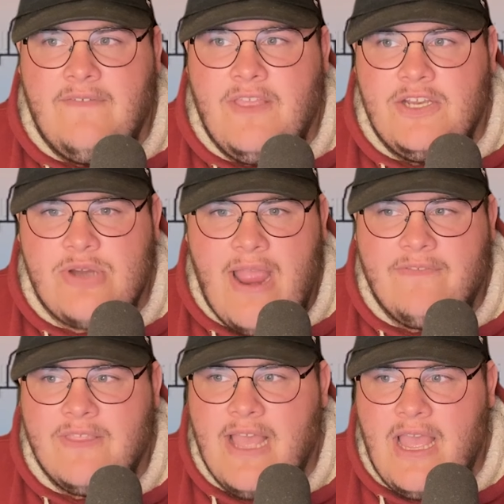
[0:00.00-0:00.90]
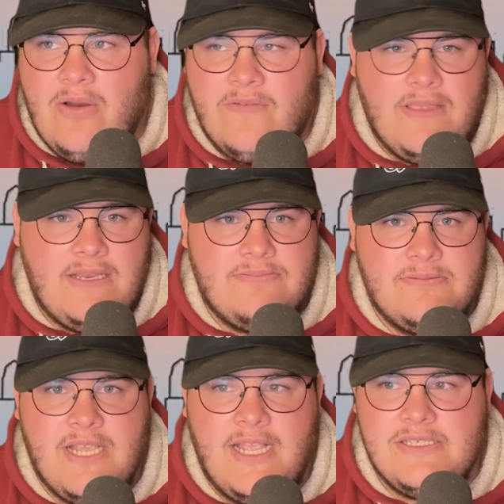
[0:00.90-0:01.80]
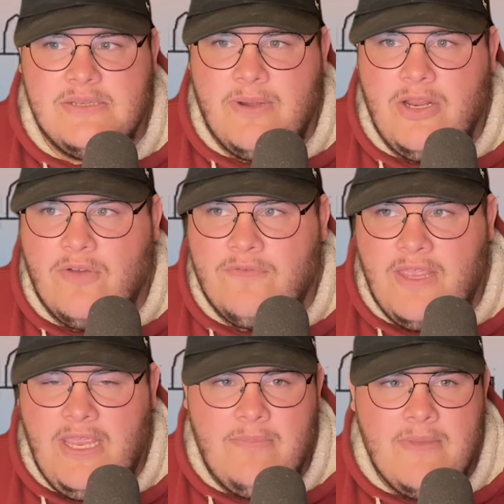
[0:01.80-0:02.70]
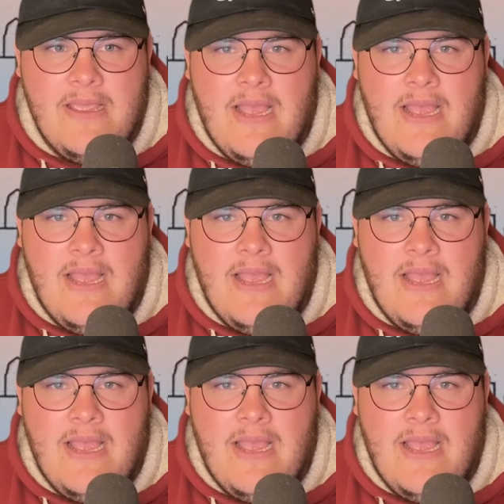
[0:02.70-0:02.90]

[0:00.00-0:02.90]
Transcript: if they draft a guy, or if they sign somebody off the heap.